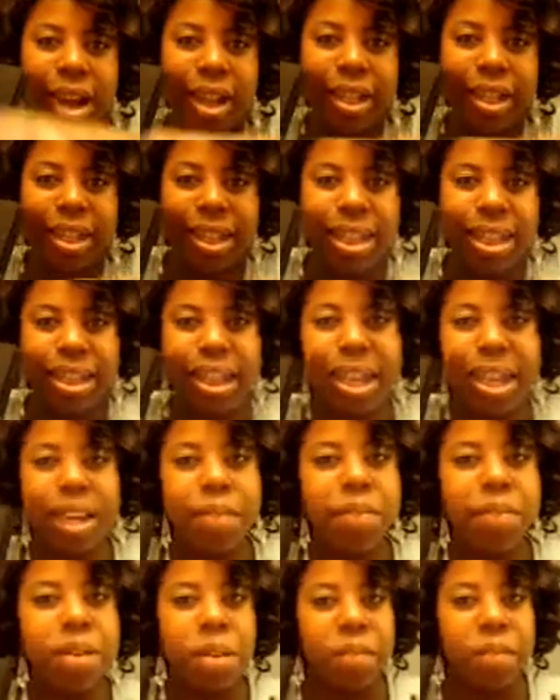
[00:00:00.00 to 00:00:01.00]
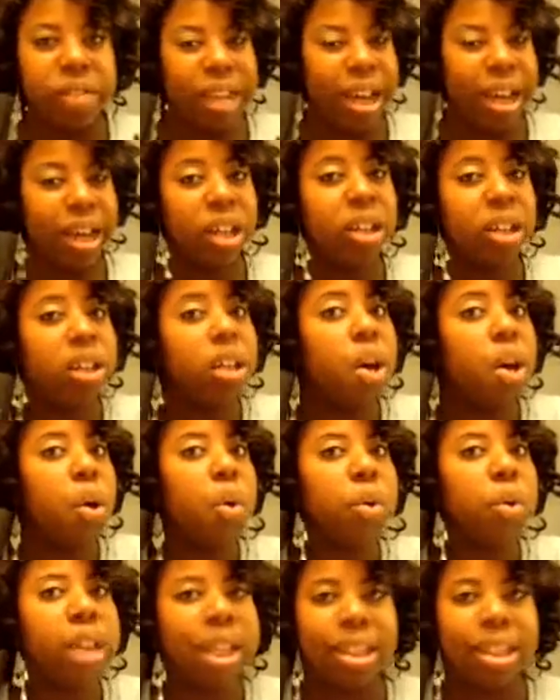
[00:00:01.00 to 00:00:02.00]
eyes, it gives off that
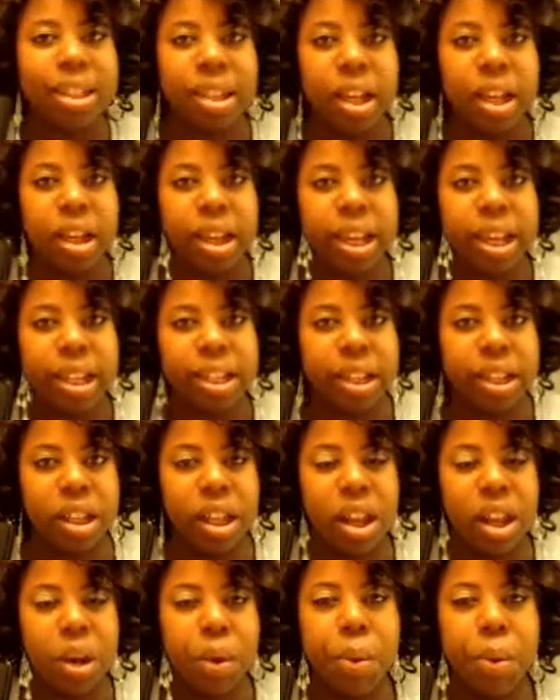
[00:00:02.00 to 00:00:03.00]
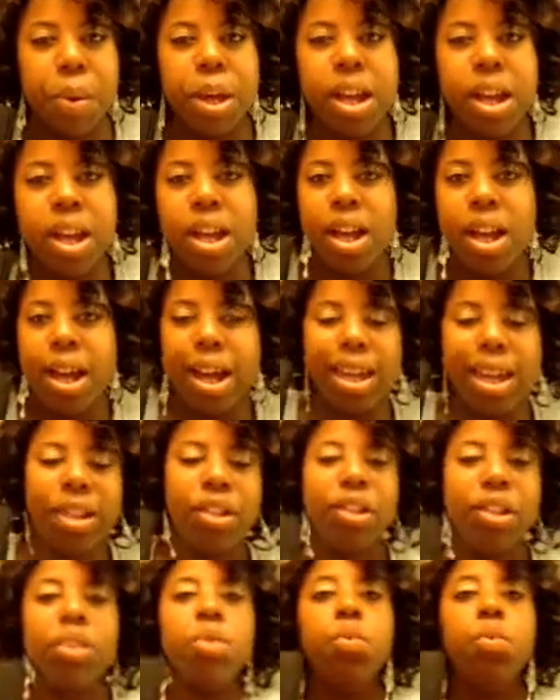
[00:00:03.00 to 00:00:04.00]
glow, that sun-kissed glow,
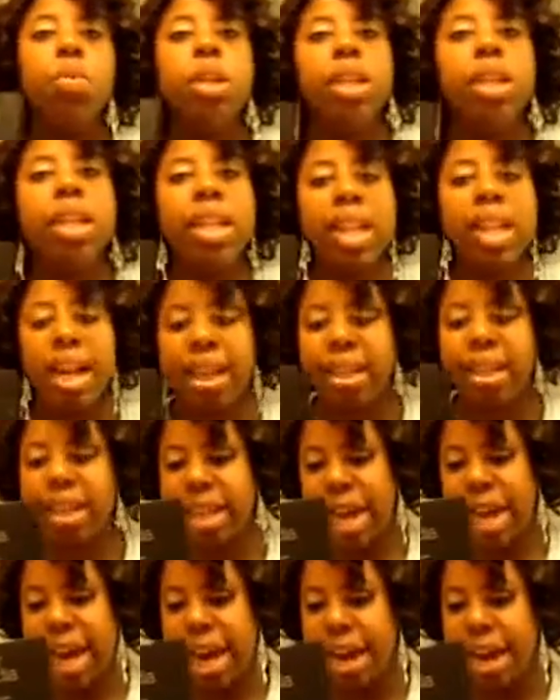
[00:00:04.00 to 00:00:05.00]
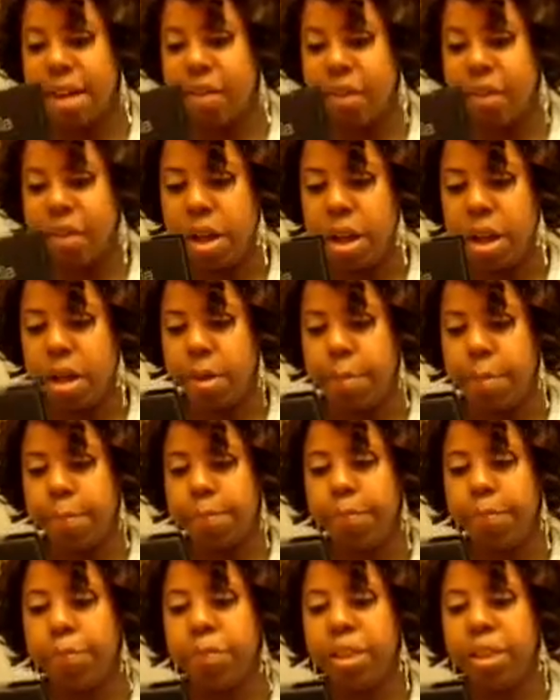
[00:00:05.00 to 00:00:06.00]
and it's just really nice to have.
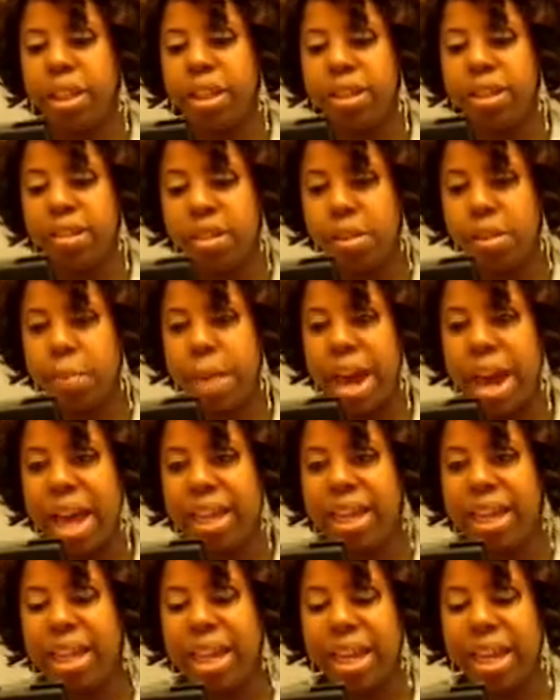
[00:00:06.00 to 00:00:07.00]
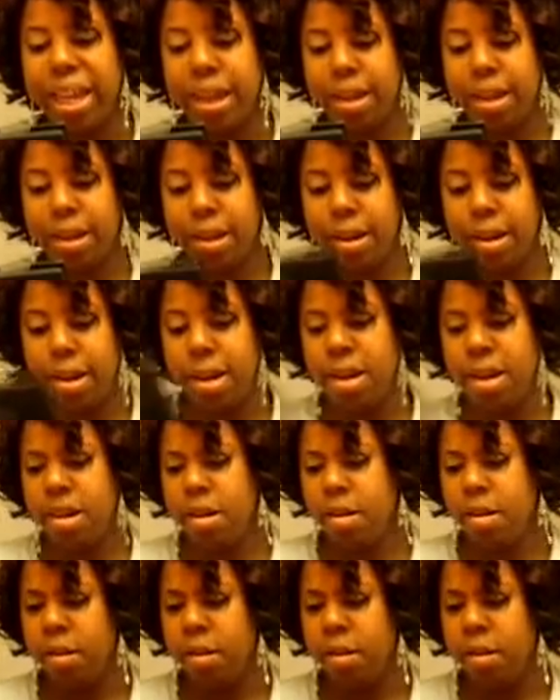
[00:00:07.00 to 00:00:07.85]
This is the palette in